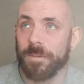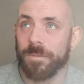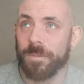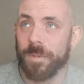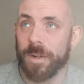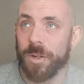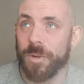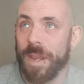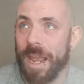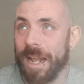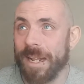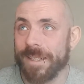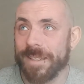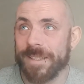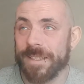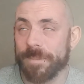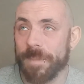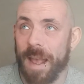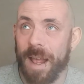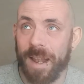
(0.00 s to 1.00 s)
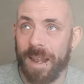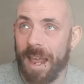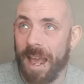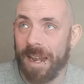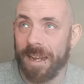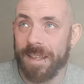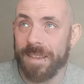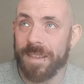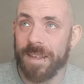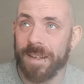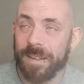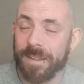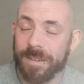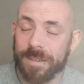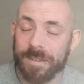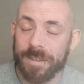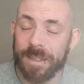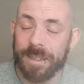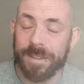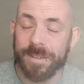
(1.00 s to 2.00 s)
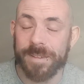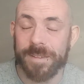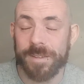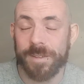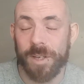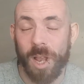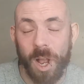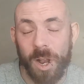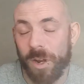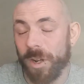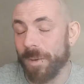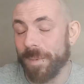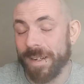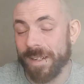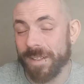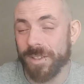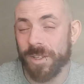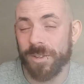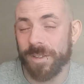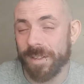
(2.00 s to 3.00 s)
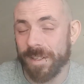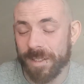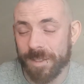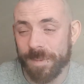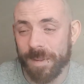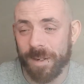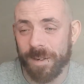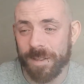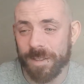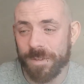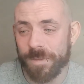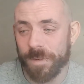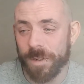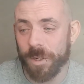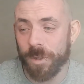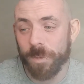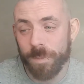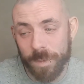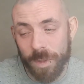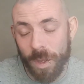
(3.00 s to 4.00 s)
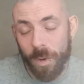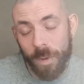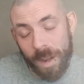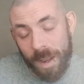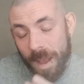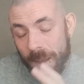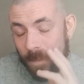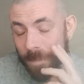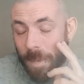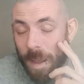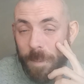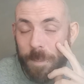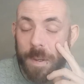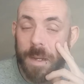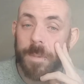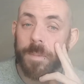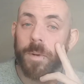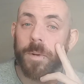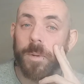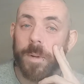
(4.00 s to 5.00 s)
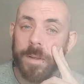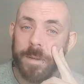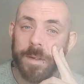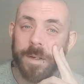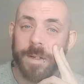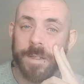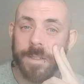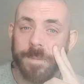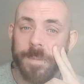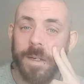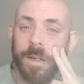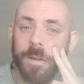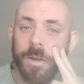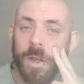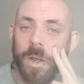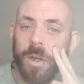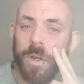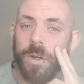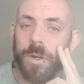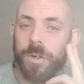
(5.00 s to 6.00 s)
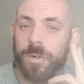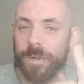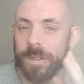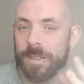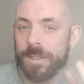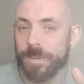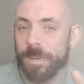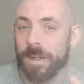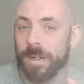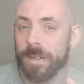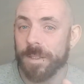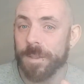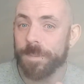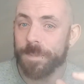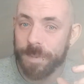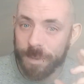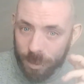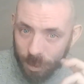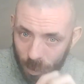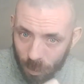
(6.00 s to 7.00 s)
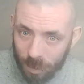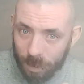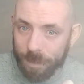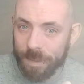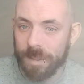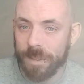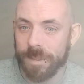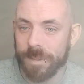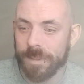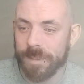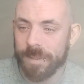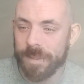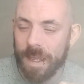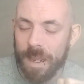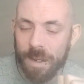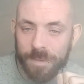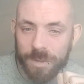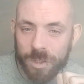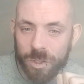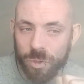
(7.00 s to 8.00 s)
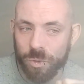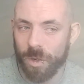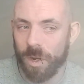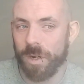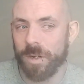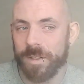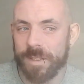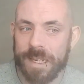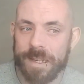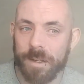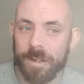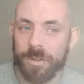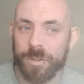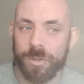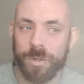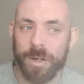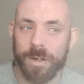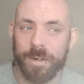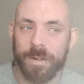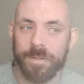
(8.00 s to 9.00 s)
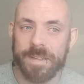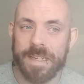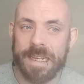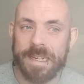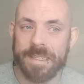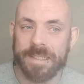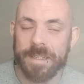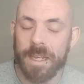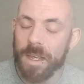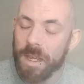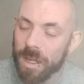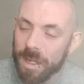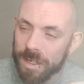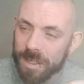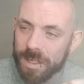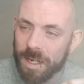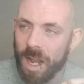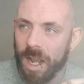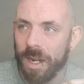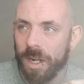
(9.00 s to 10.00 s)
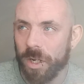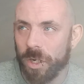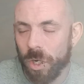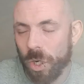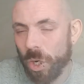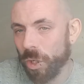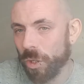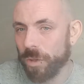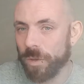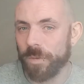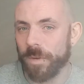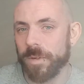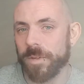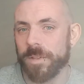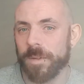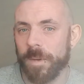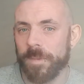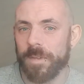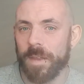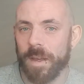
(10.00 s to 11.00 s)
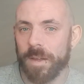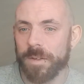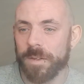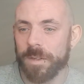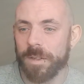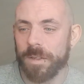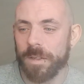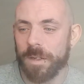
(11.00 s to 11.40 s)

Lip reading: where you can't smell anything, it's not going to be as good an experience for you. Though I have met people with anosmia who drink spirits purely because they have a strong enough taste to kind of cut through some of that.